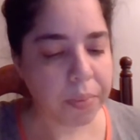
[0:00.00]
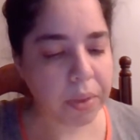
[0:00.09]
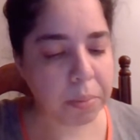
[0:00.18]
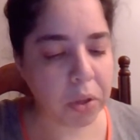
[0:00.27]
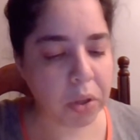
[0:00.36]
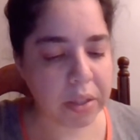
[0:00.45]

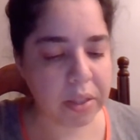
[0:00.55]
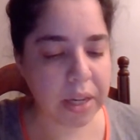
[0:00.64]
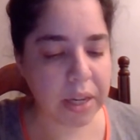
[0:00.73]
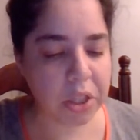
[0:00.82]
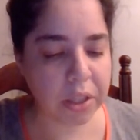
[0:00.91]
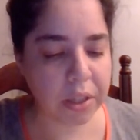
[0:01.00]

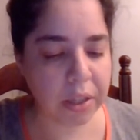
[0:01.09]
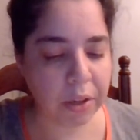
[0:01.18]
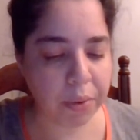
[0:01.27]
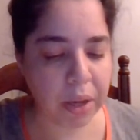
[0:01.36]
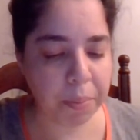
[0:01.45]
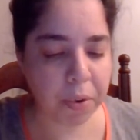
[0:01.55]
molestation in
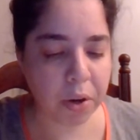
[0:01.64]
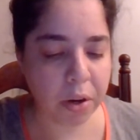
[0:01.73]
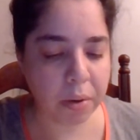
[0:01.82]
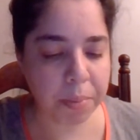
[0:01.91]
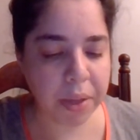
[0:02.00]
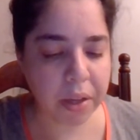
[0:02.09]
great
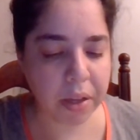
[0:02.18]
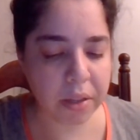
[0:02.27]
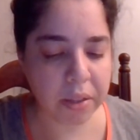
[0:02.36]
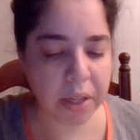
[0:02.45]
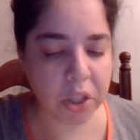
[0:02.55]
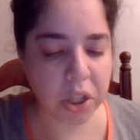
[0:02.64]
part because
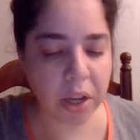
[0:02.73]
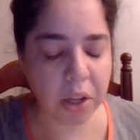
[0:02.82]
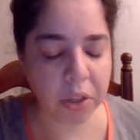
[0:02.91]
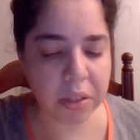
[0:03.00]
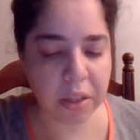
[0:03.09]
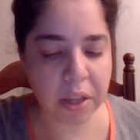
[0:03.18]
a child
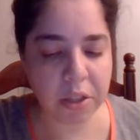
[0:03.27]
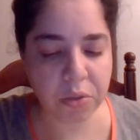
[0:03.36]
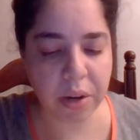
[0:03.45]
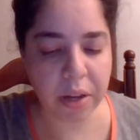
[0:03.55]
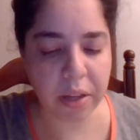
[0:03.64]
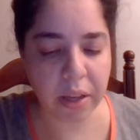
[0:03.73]
is less
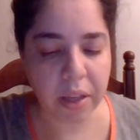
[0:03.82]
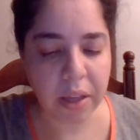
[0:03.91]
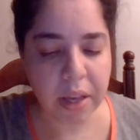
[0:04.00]
threatening,